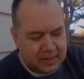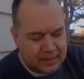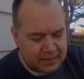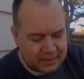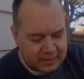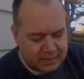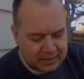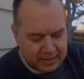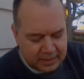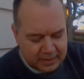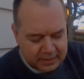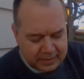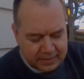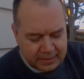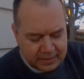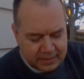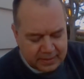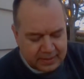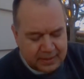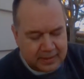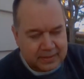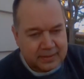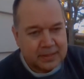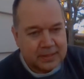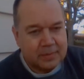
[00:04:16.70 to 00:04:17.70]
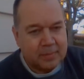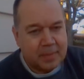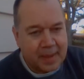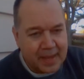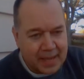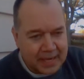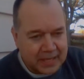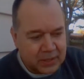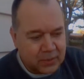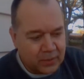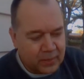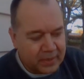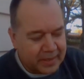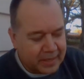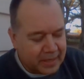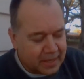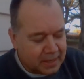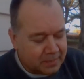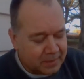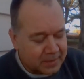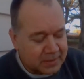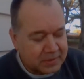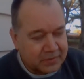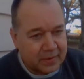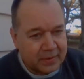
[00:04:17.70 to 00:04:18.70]
it's got the tobacco in
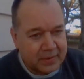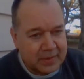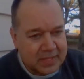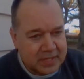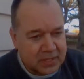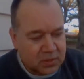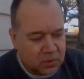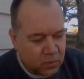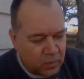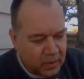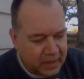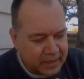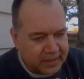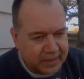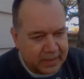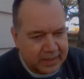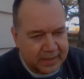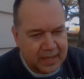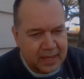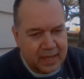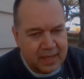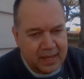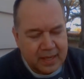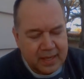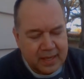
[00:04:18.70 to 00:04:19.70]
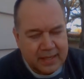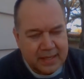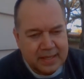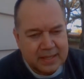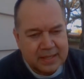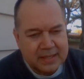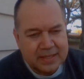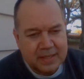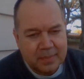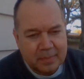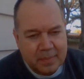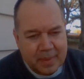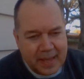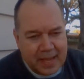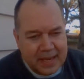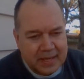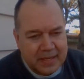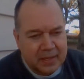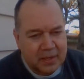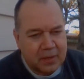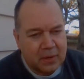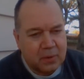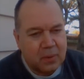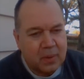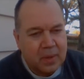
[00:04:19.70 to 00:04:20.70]
there, but it's very sweet, like a honeyed
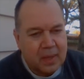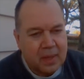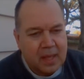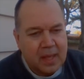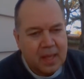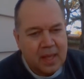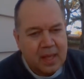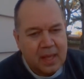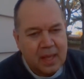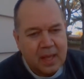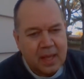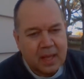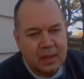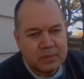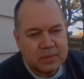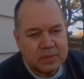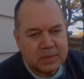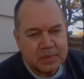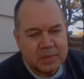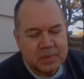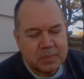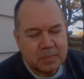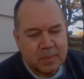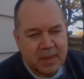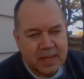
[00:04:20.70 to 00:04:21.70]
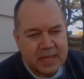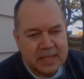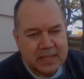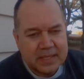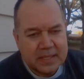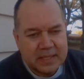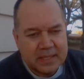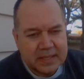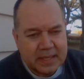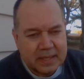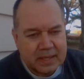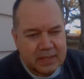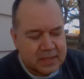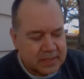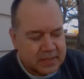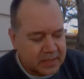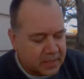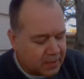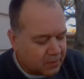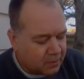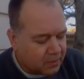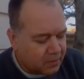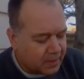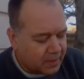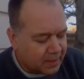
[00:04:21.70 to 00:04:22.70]
tobacco some spice in there.
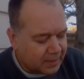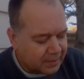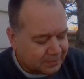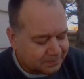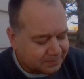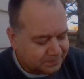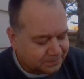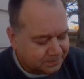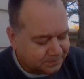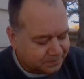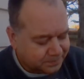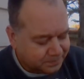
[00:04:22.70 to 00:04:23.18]
So, uh,